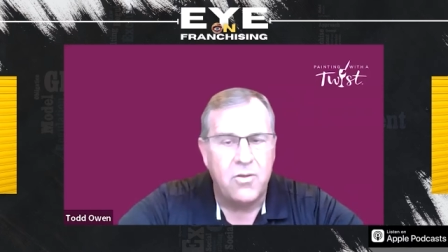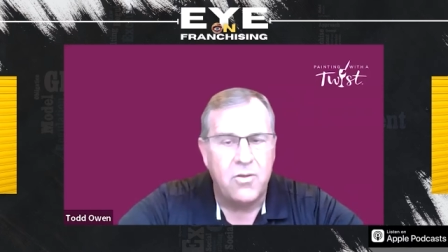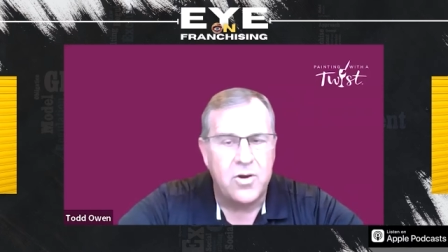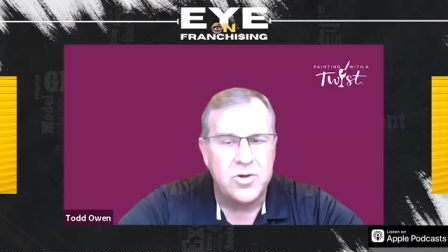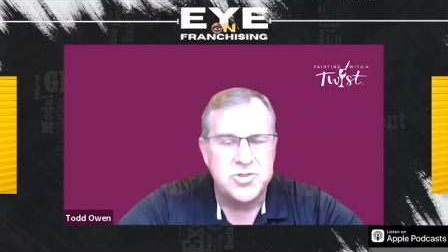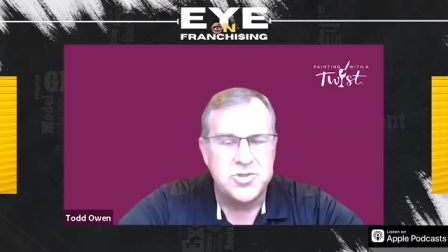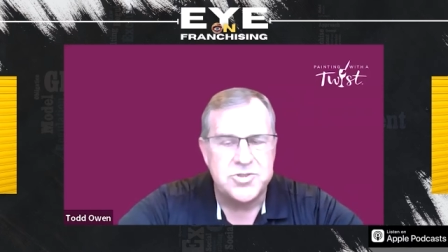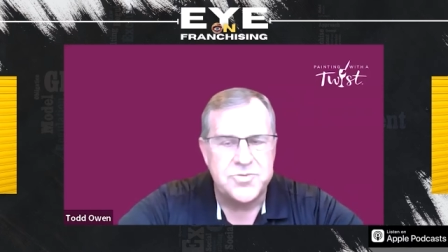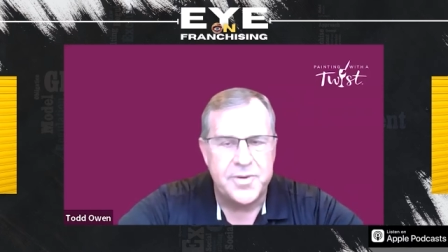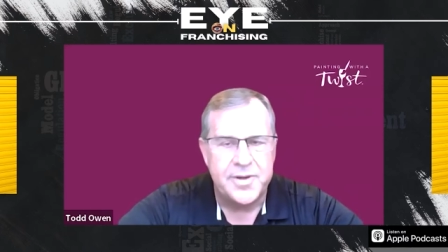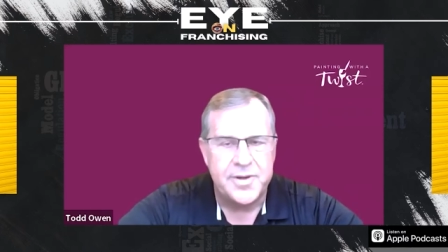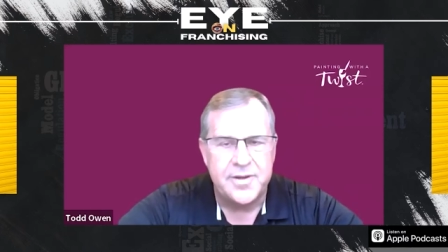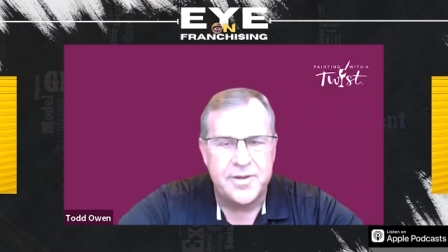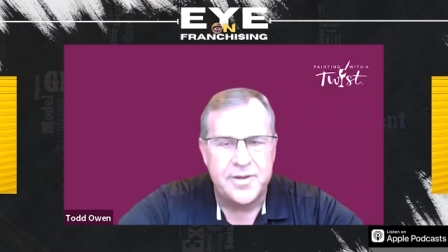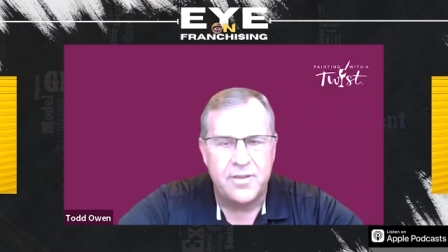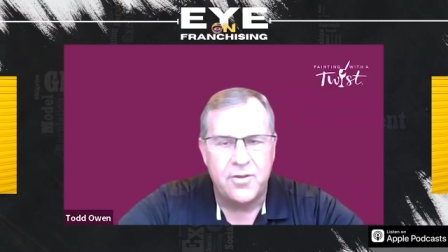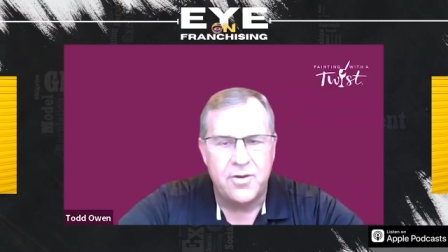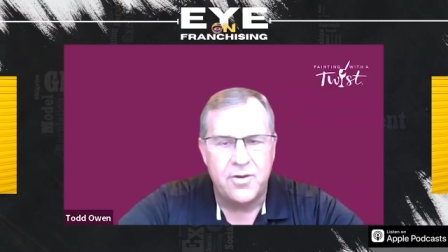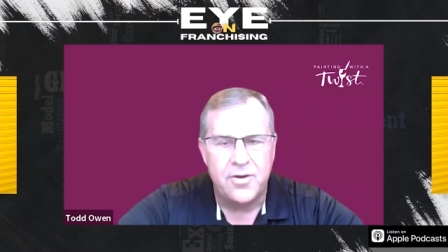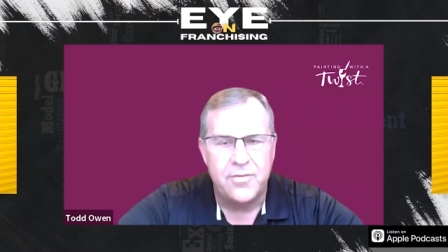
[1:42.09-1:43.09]
largest
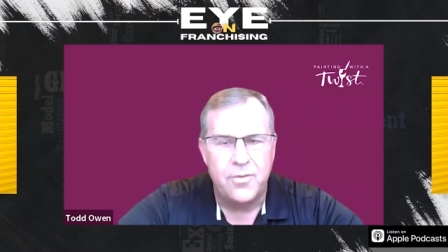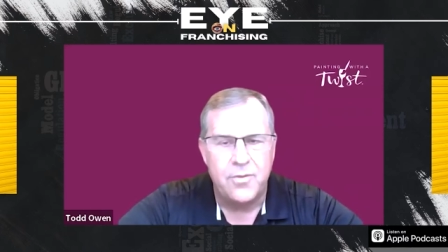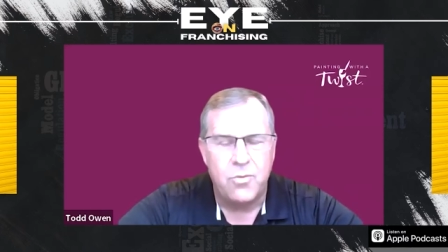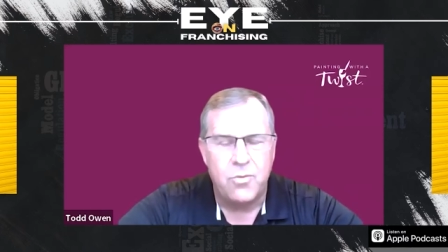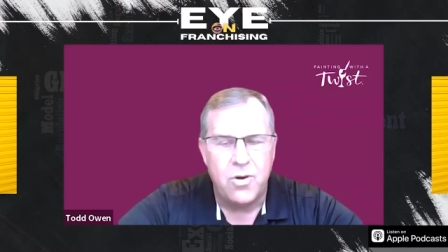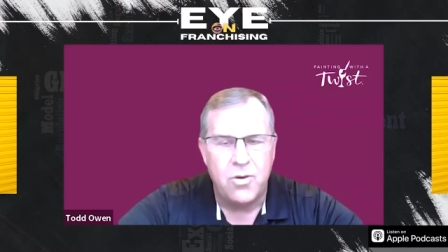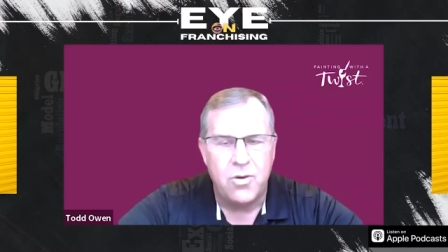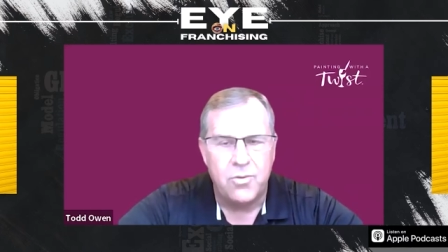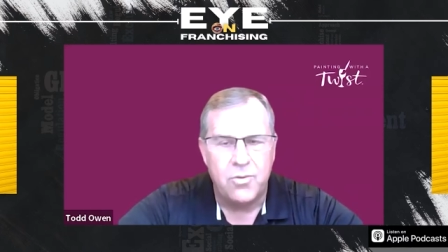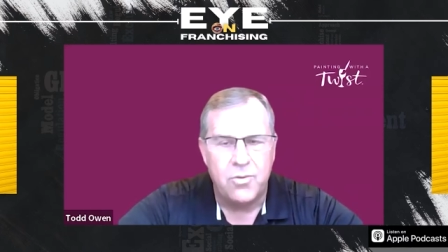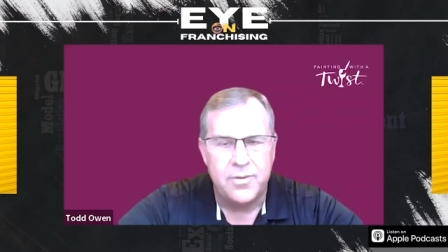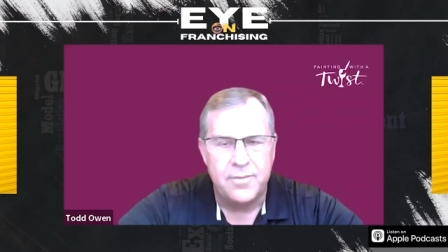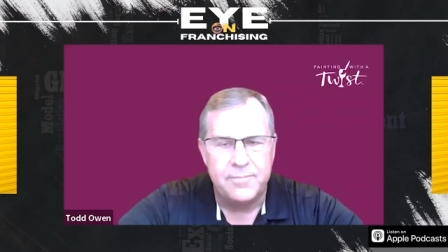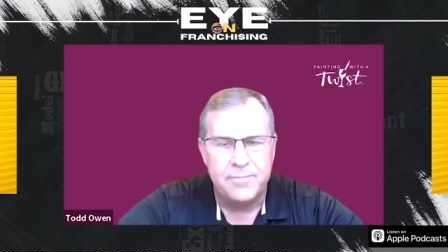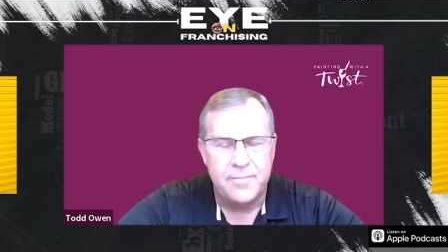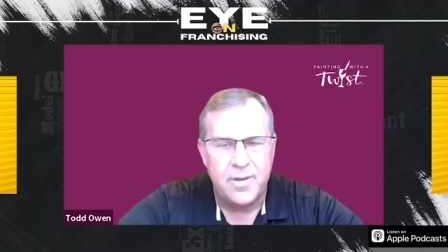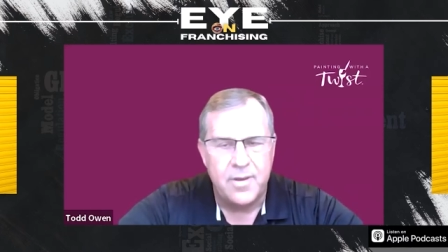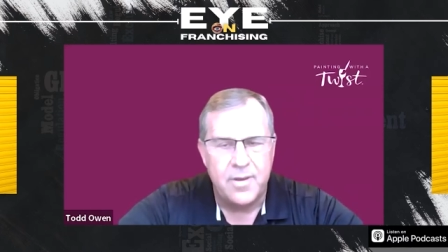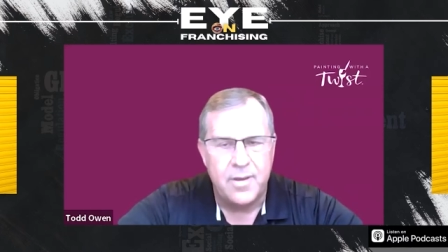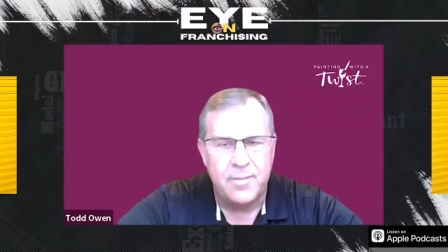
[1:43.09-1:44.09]
retailer in the world
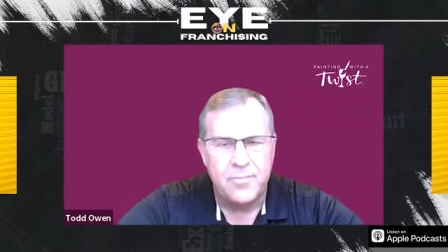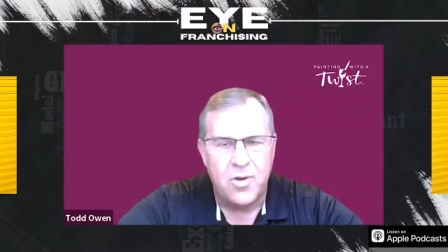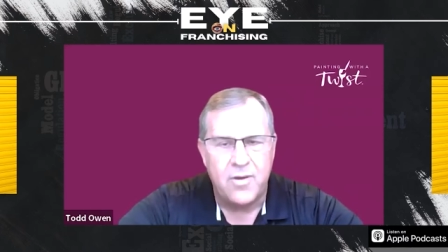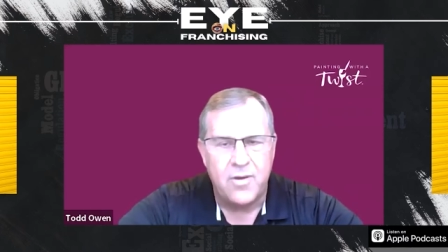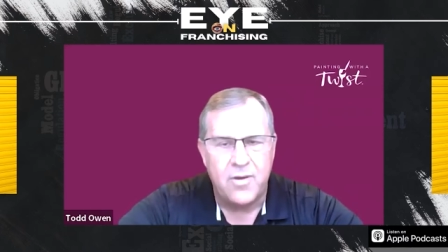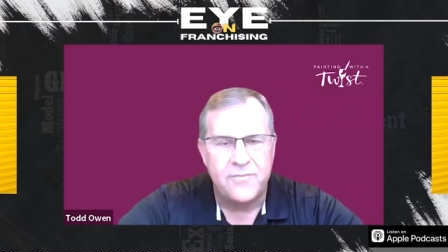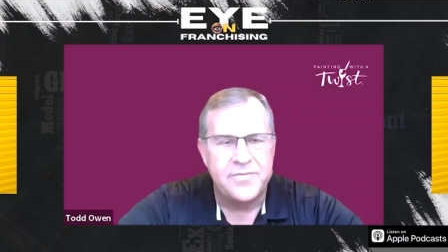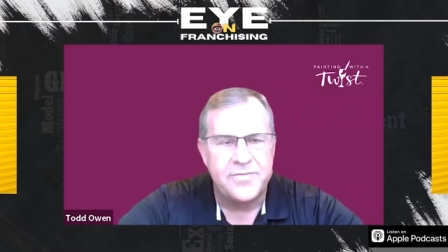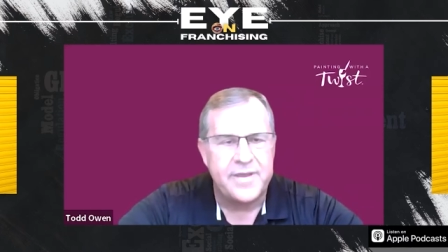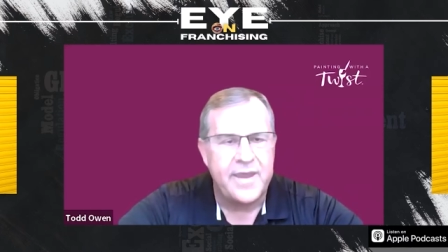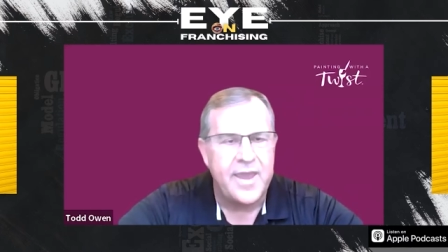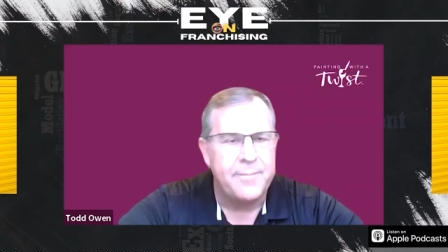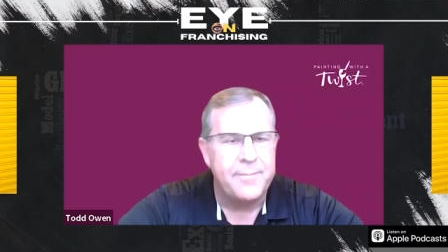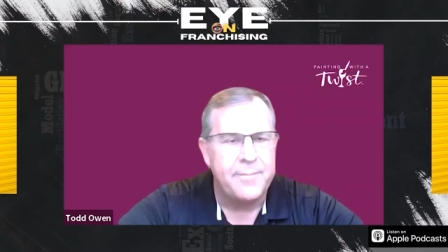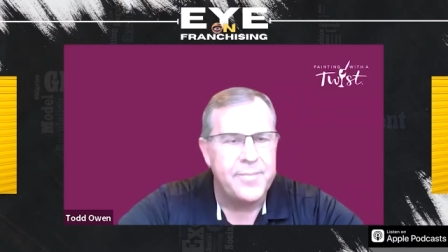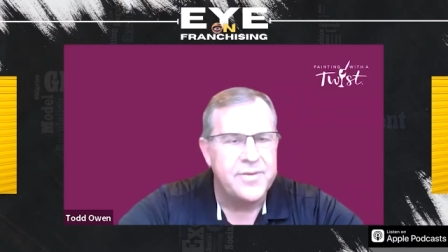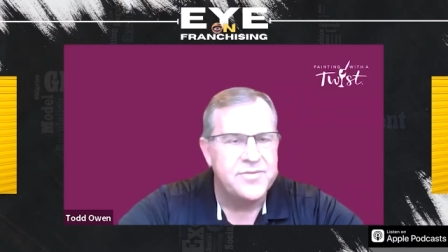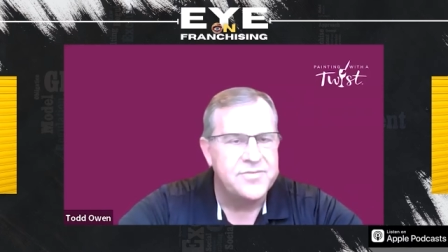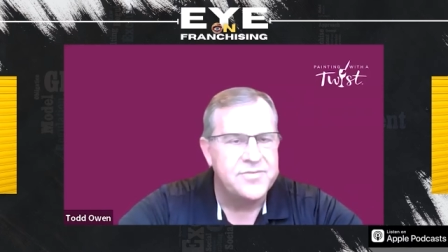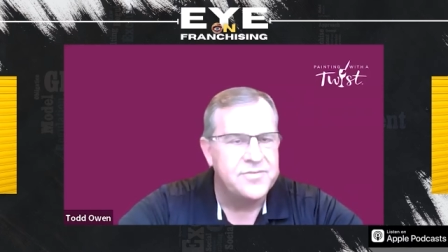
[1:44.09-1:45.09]
um, off the
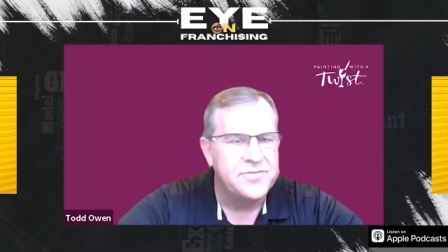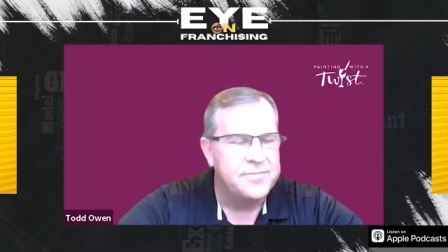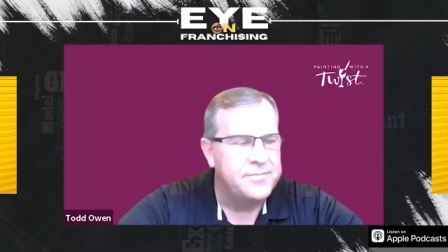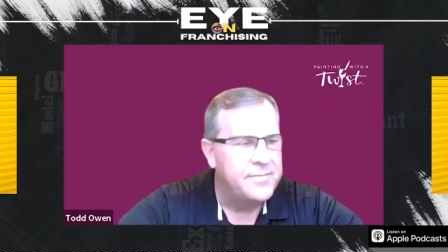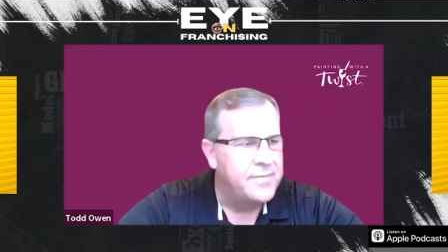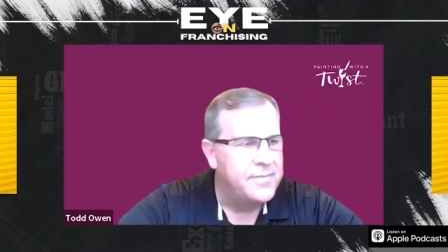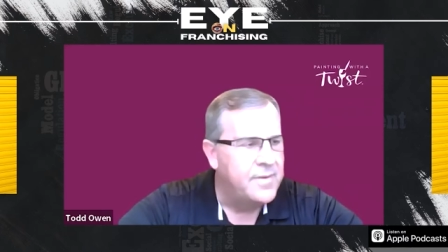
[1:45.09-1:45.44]
campus.